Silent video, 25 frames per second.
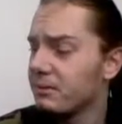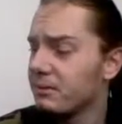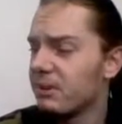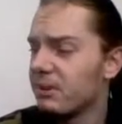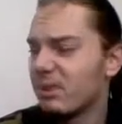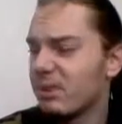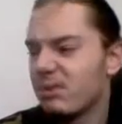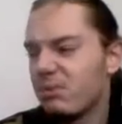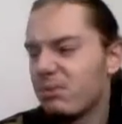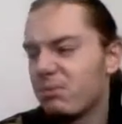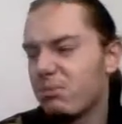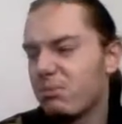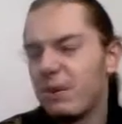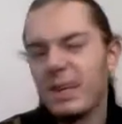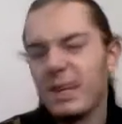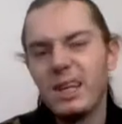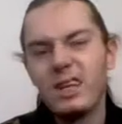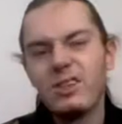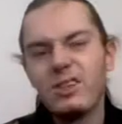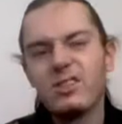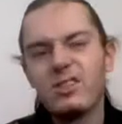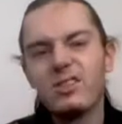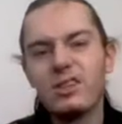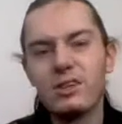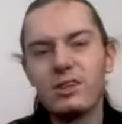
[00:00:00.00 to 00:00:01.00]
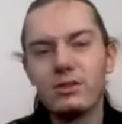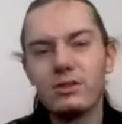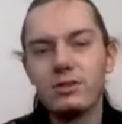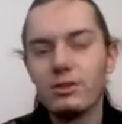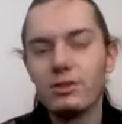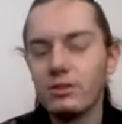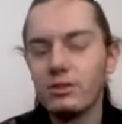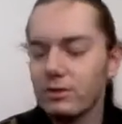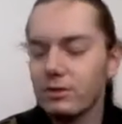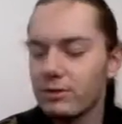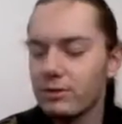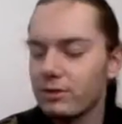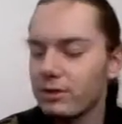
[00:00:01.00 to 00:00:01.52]
Well, barely hit 60,
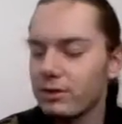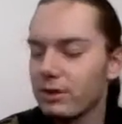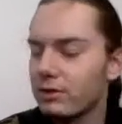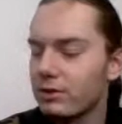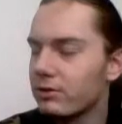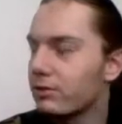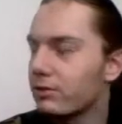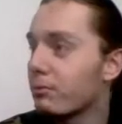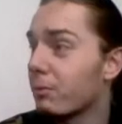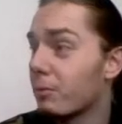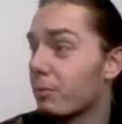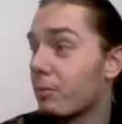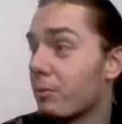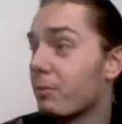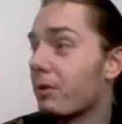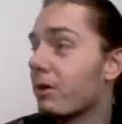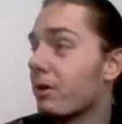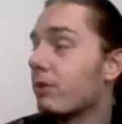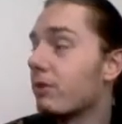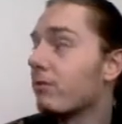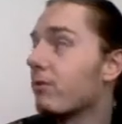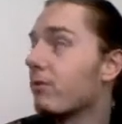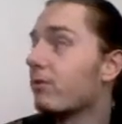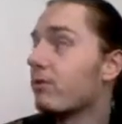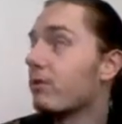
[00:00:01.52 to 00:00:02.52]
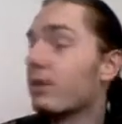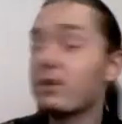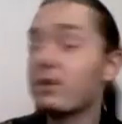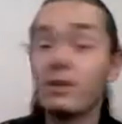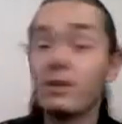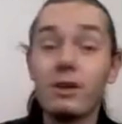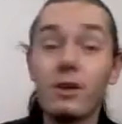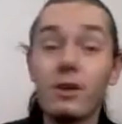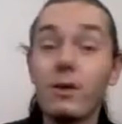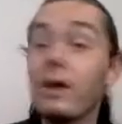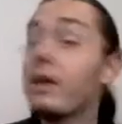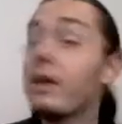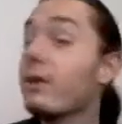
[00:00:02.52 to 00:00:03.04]
should I say. It should probably hit 50. I don't
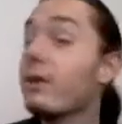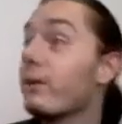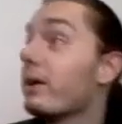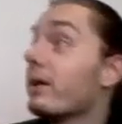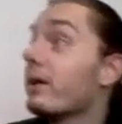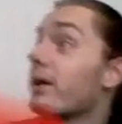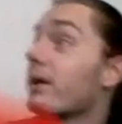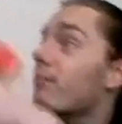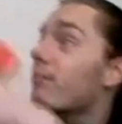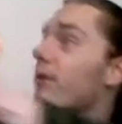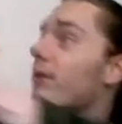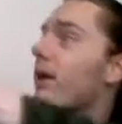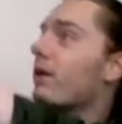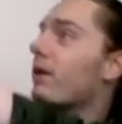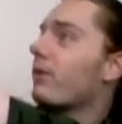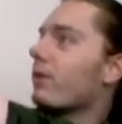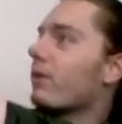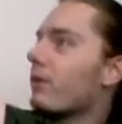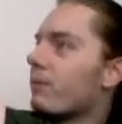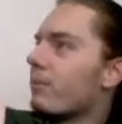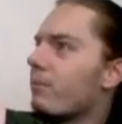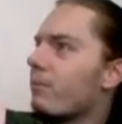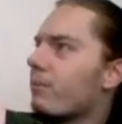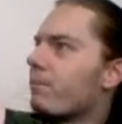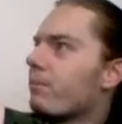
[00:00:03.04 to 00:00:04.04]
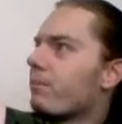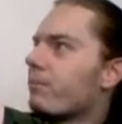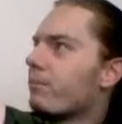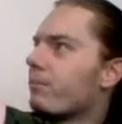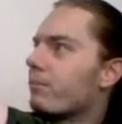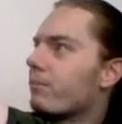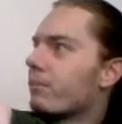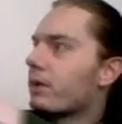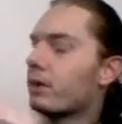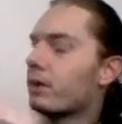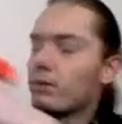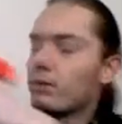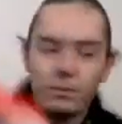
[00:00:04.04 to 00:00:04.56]
know. Anyway, carrying on.
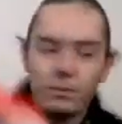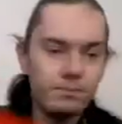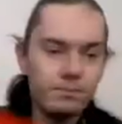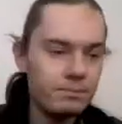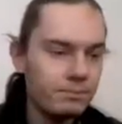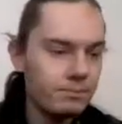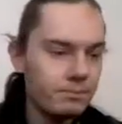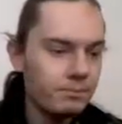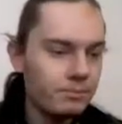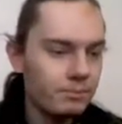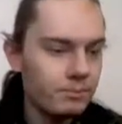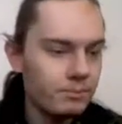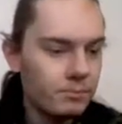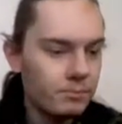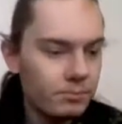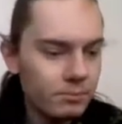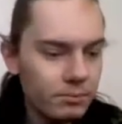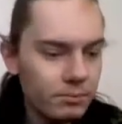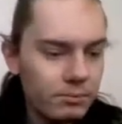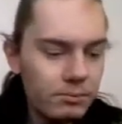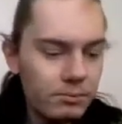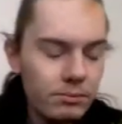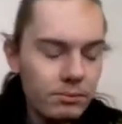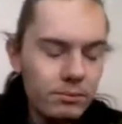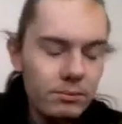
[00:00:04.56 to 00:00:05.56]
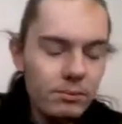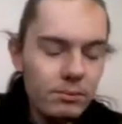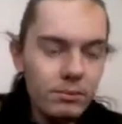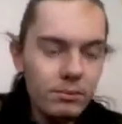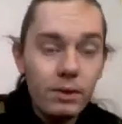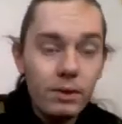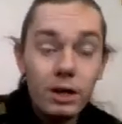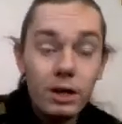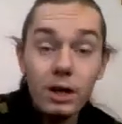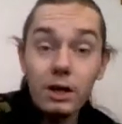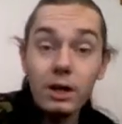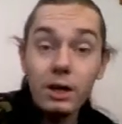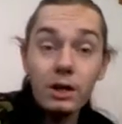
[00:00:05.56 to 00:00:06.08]
Hold on.
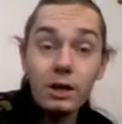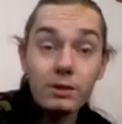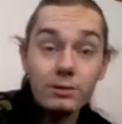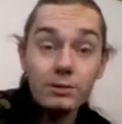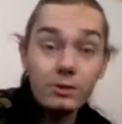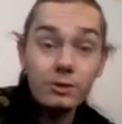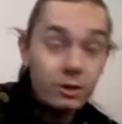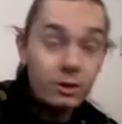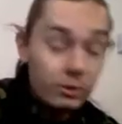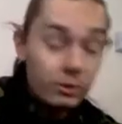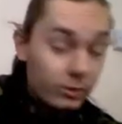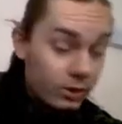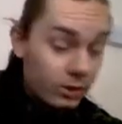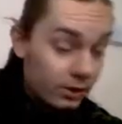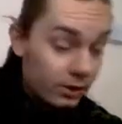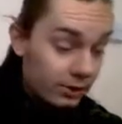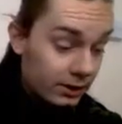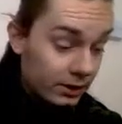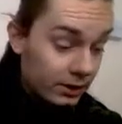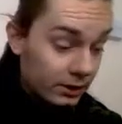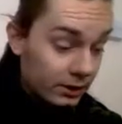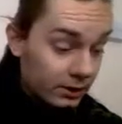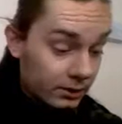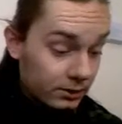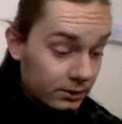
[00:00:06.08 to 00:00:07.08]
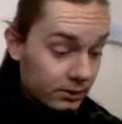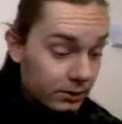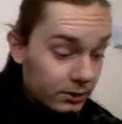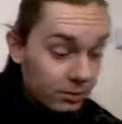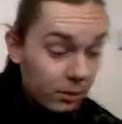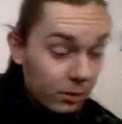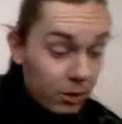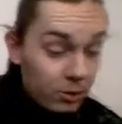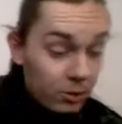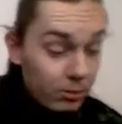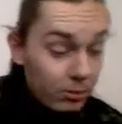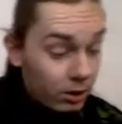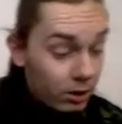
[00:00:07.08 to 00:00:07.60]
I can't see all the way over there. I'm
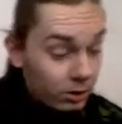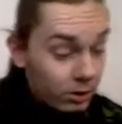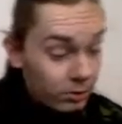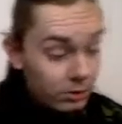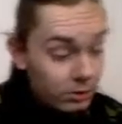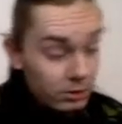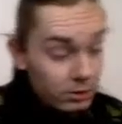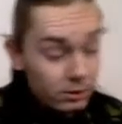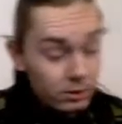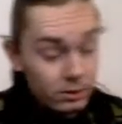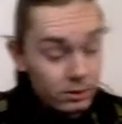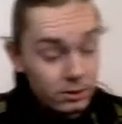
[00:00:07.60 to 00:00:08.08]
going blind.